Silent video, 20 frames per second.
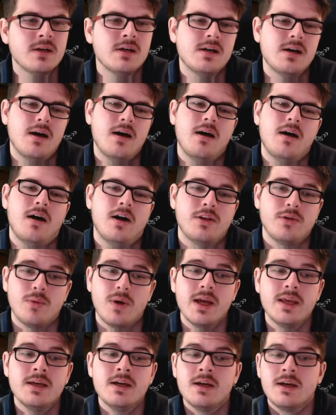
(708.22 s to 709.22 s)
Either
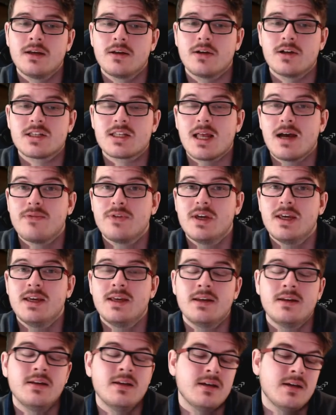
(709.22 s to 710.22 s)
way, nice to have it
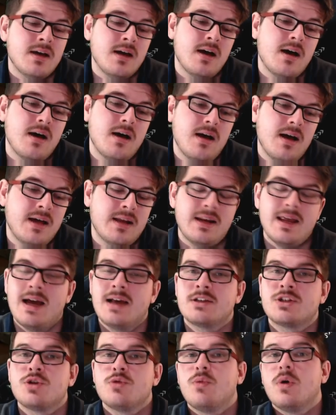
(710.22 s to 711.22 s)
in, and
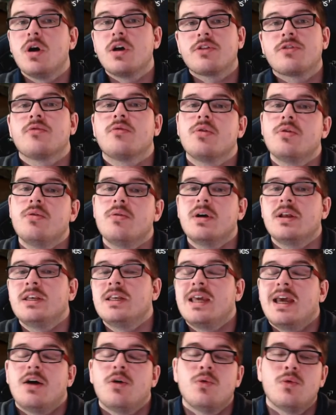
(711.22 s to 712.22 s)
as you work through and
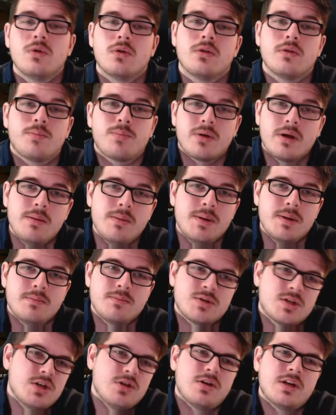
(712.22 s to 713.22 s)
you get all of the
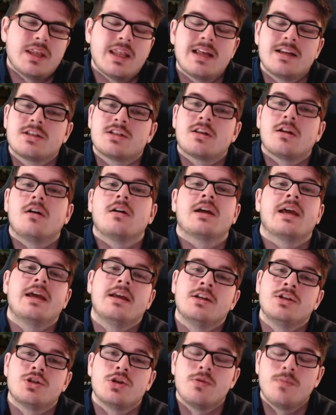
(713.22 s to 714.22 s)
premiums, you can then start
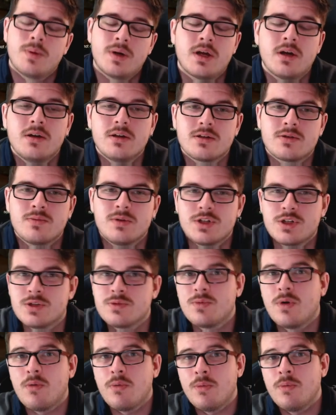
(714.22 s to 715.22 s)
getting duplicates, which
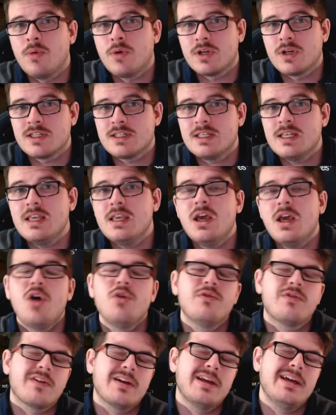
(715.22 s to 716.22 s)
is what we want to see.
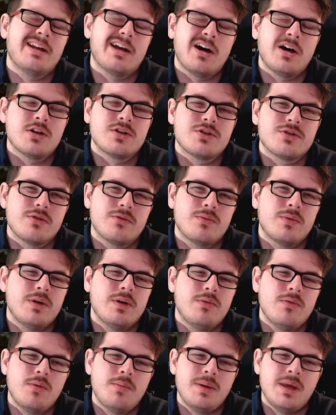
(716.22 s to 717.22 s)
Hopefully in 100
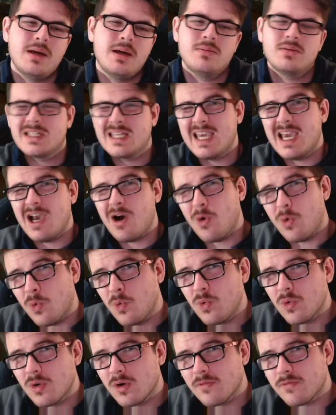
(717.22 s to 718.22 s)
we will be able to get
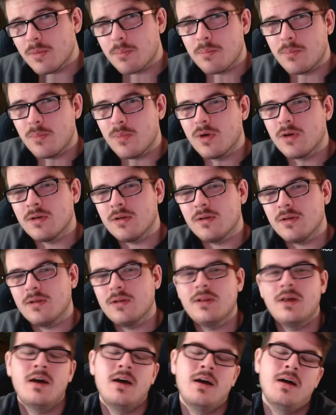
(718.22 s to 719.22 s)
all of the
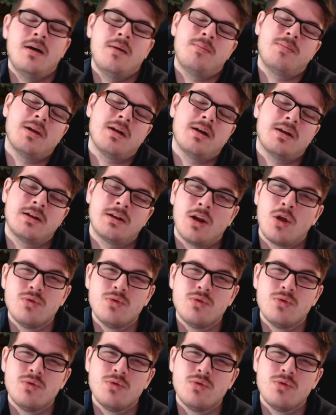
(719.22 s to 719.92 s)
like low